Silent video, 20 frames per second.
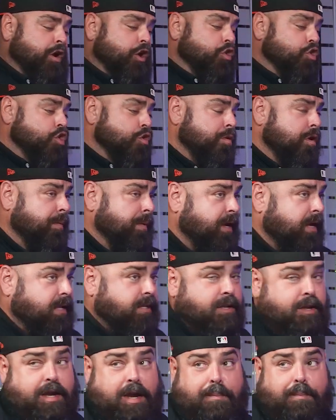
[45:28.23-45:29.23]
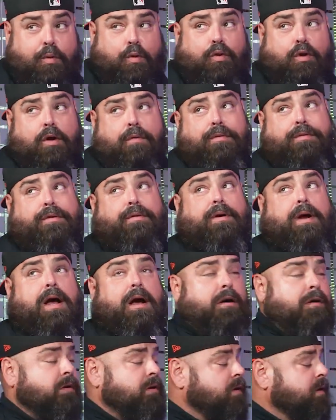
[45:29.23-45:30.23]
Uber because you get pulled over in the
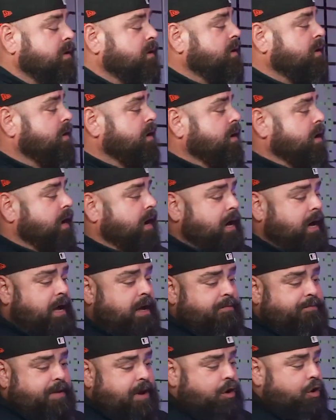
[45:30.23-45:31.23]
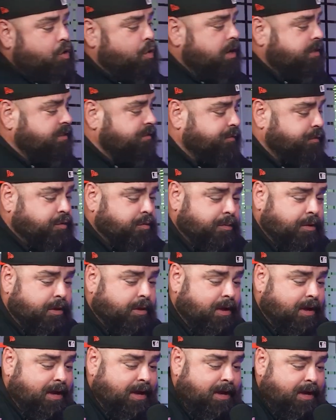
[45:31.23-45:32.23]
Doral. Final question for you,
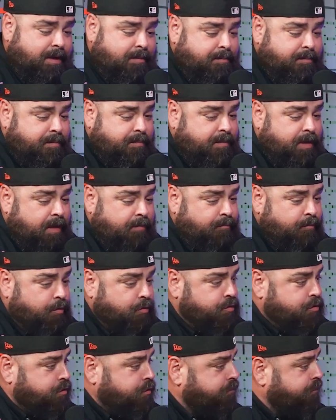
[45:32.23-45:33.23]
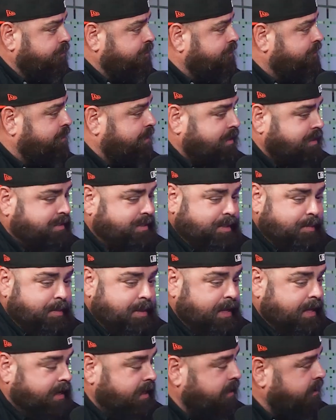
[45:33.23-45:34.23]
brother. I've known you since the
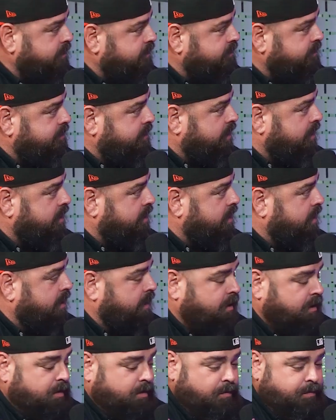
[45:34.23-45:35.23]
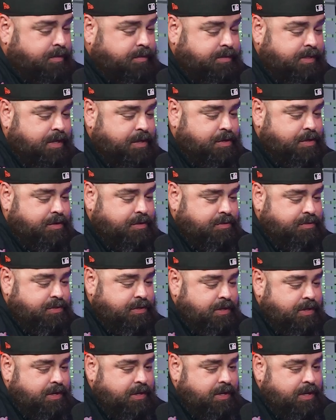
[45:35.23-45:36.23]
beginning, over 10 years,
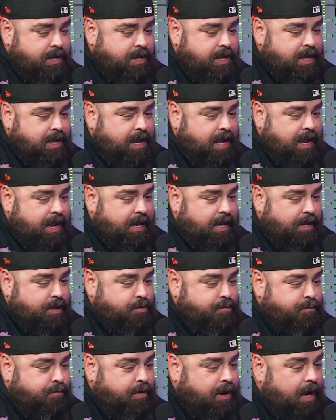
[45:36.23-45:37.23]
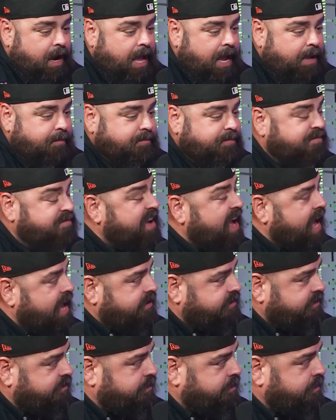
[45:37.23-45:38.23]
and you've climbed
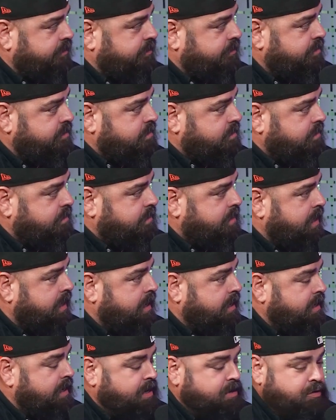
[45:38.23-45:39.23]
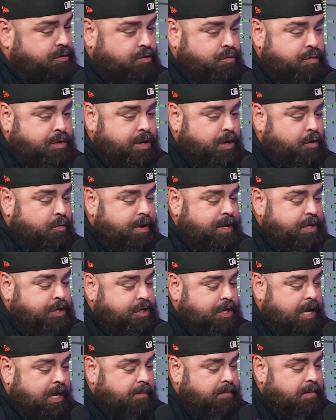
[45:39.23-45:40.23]
fast, bro. And you're doing a great
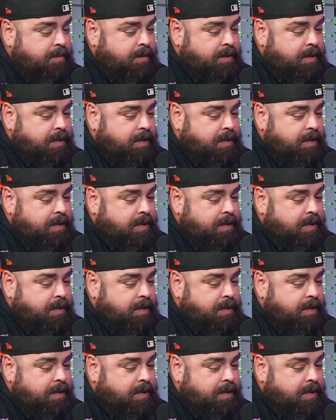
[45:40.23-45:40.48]
job.